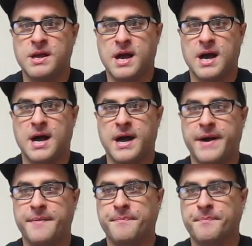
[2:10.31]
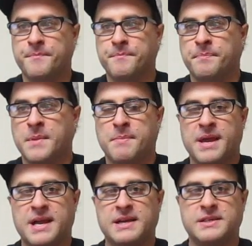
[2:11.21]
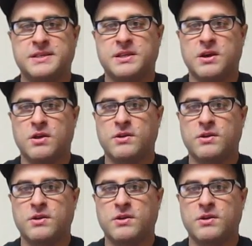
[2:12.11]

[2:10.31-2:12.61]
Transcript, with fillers: Um, because the